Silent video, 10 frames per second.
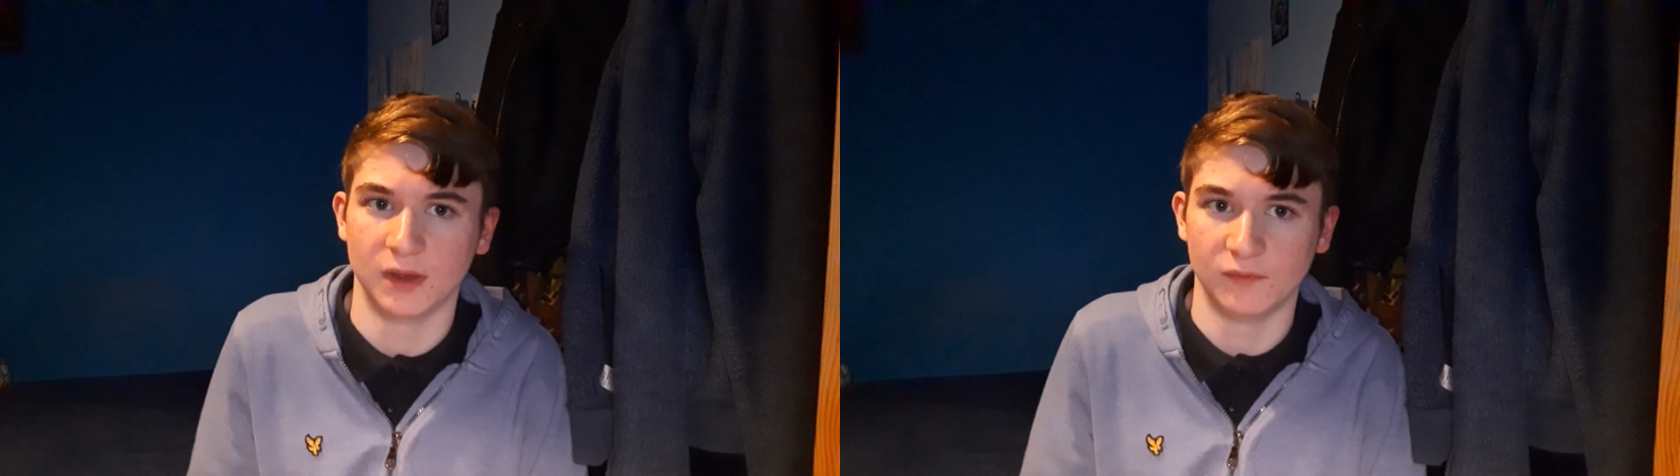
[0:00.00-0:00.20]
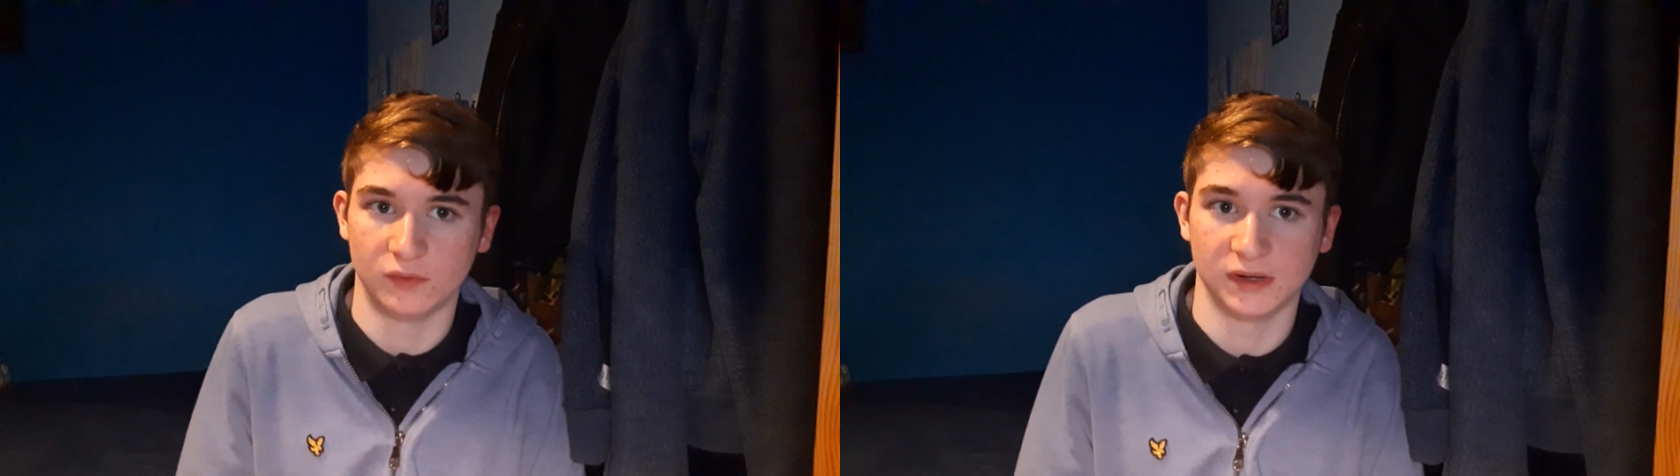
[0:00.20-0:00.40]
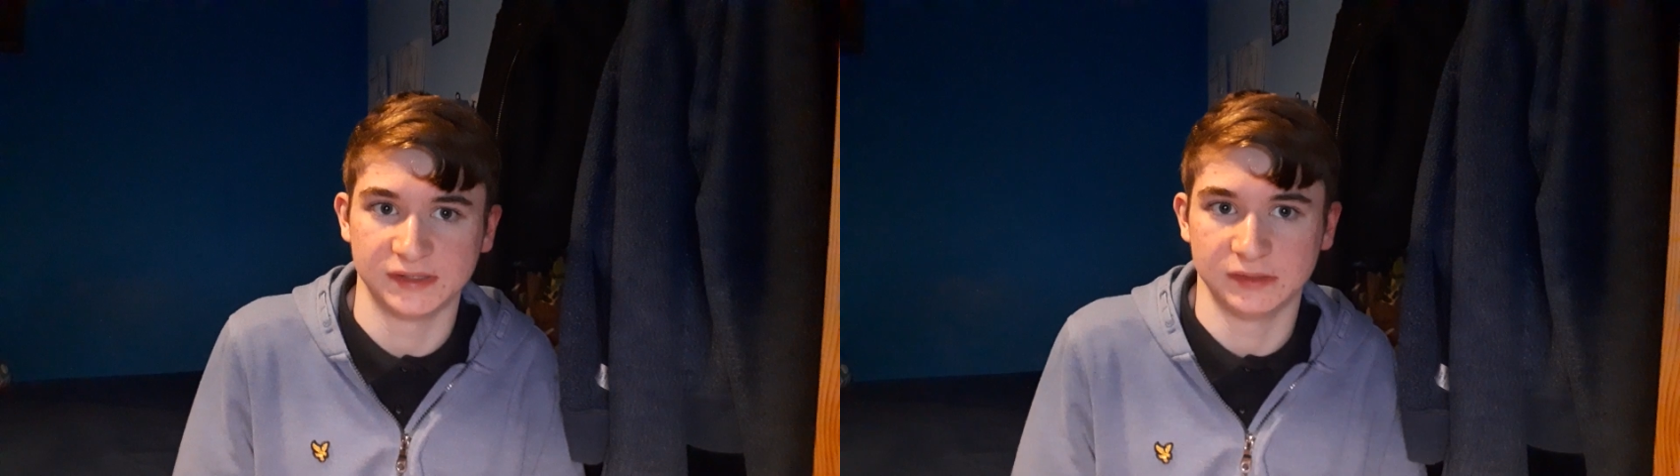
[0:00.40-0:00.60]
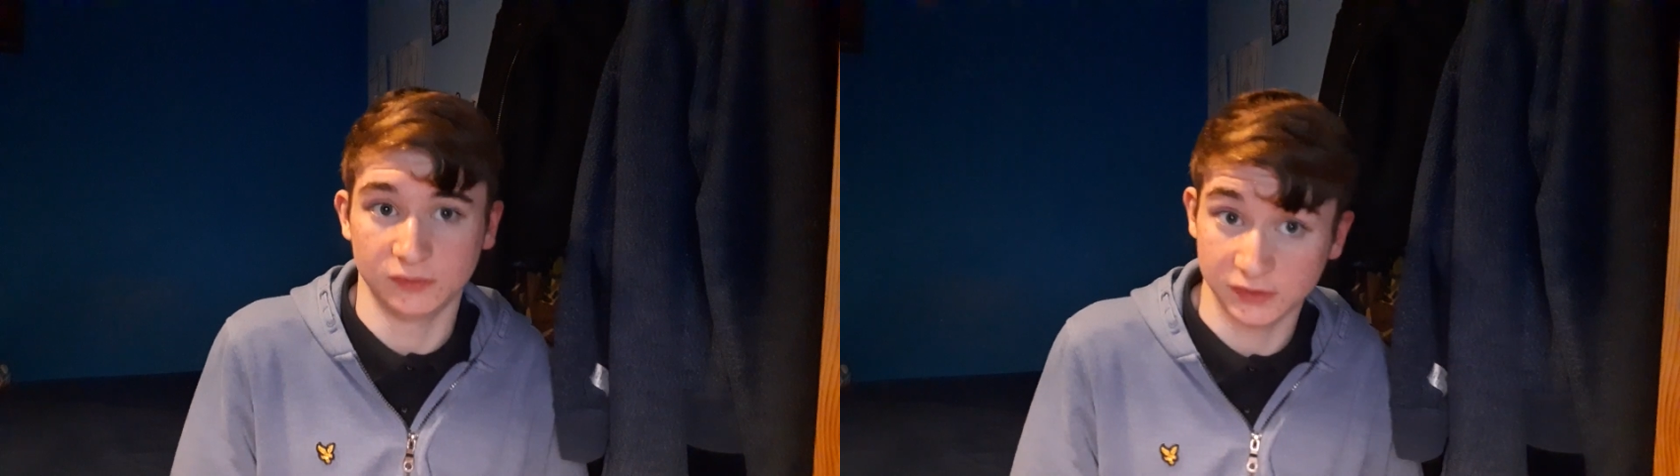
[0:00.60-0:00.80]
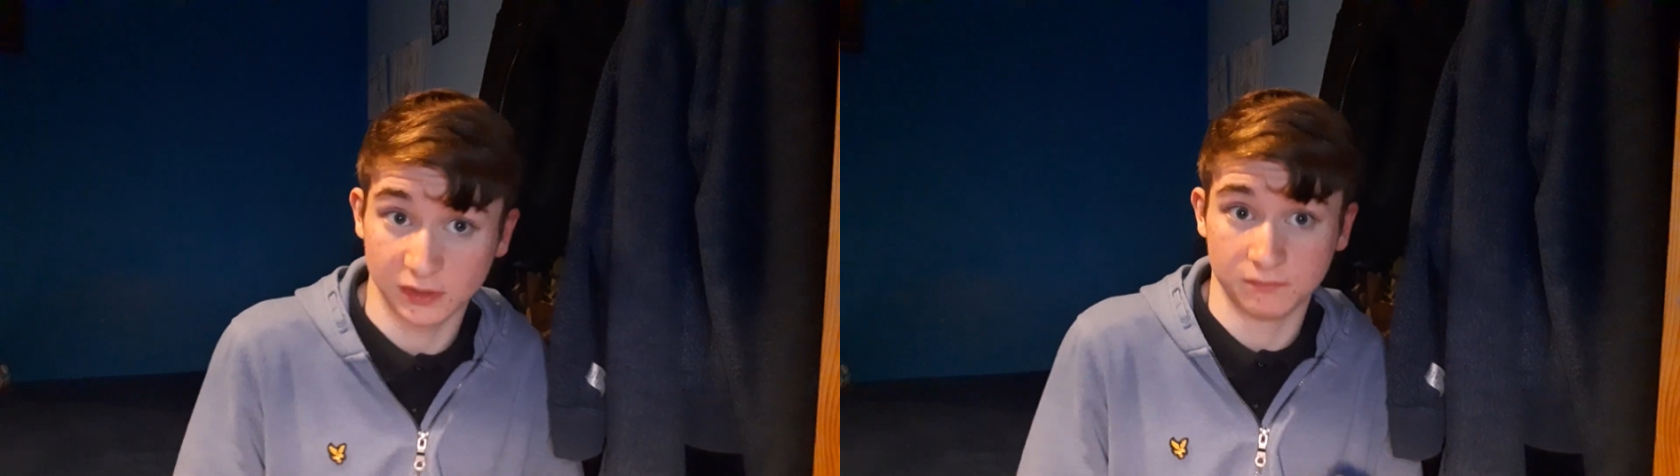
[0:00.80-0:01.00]
otherwise he
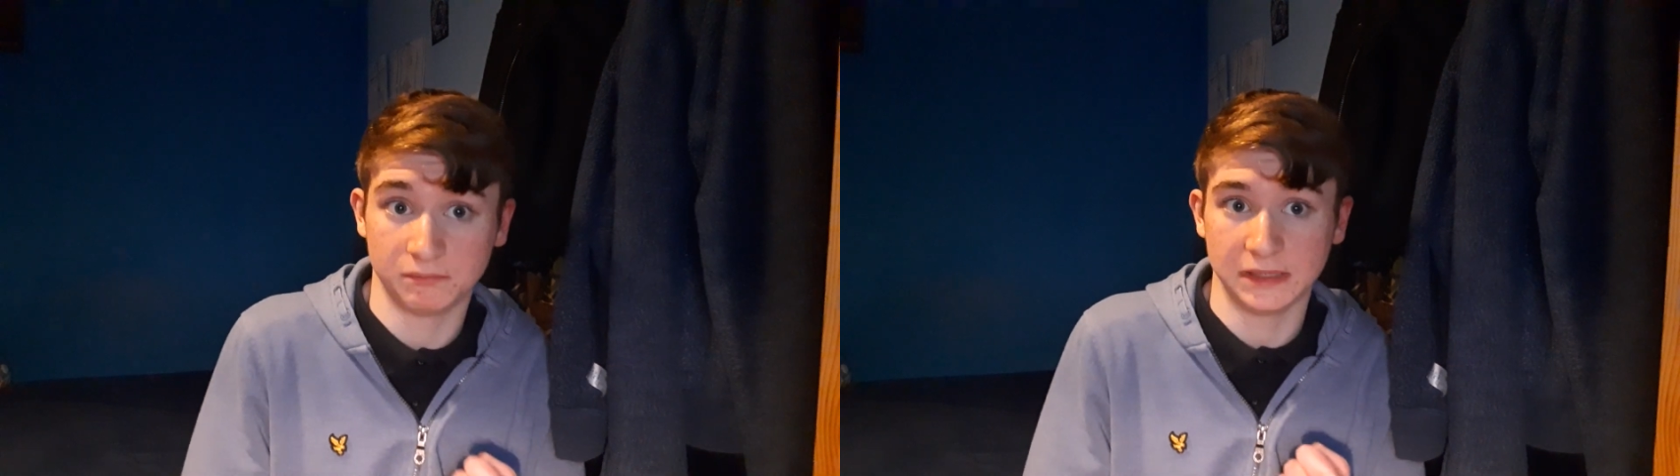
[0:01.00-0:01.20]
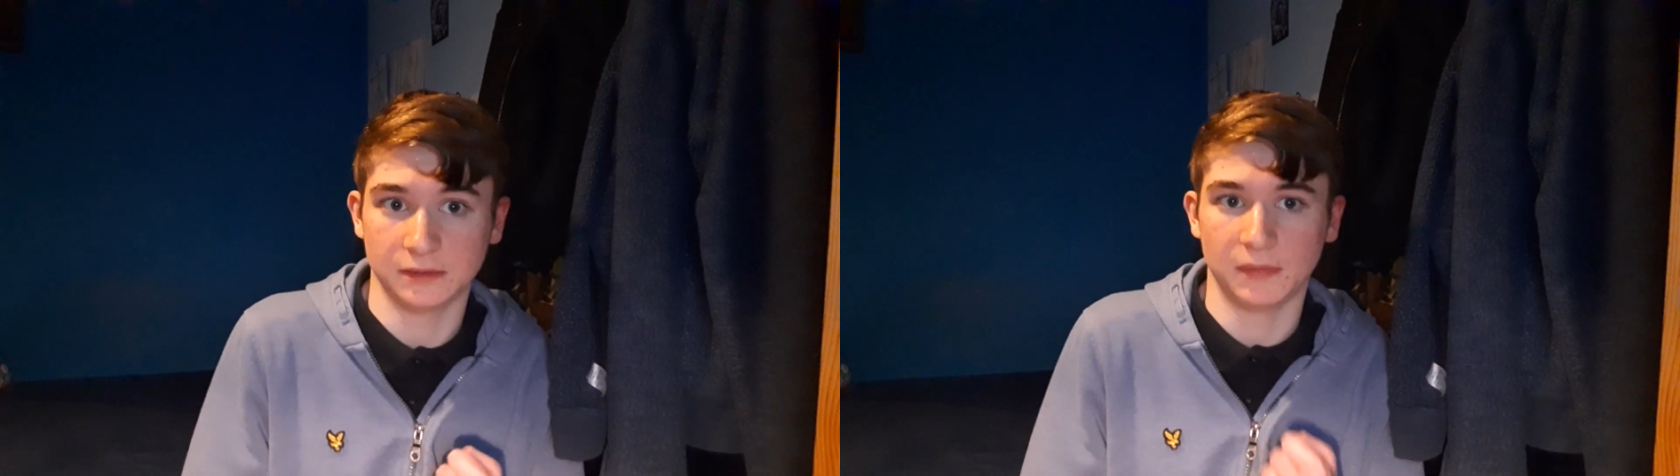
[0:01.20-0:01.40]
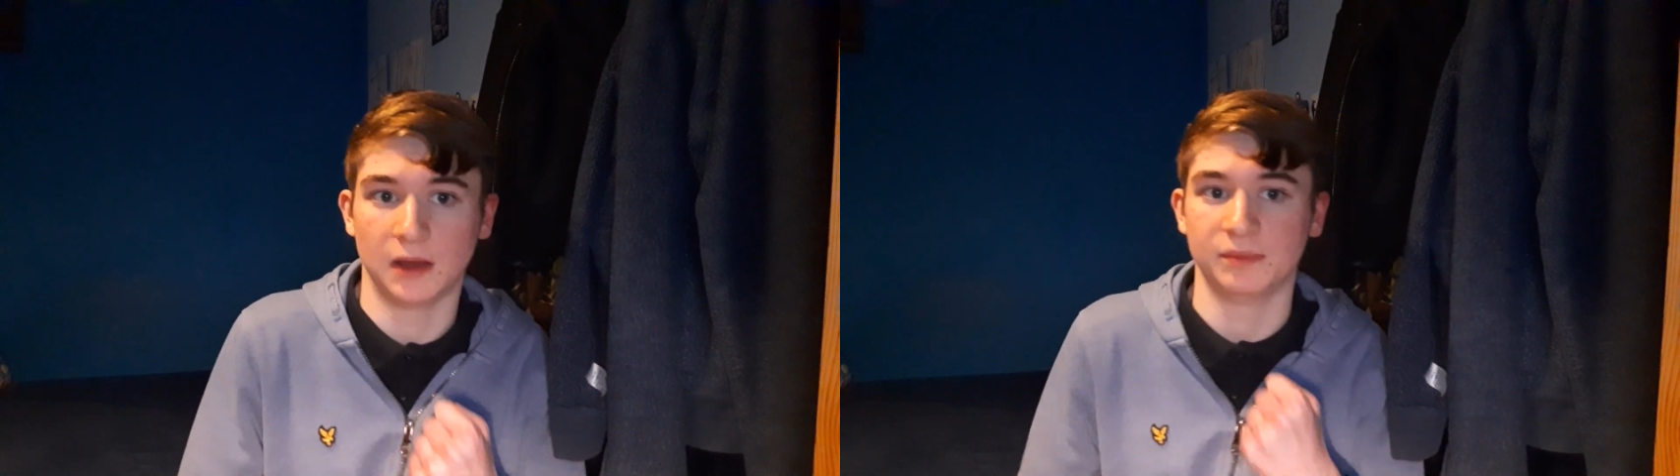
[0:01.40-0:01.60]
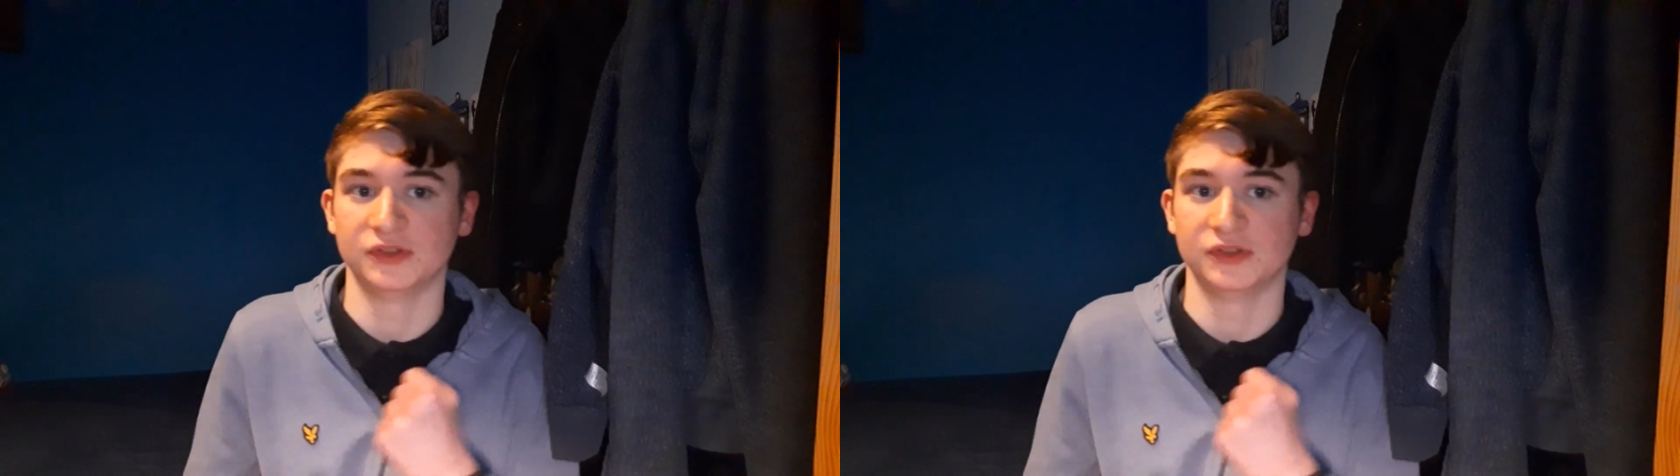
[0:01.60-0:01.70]
would beat them up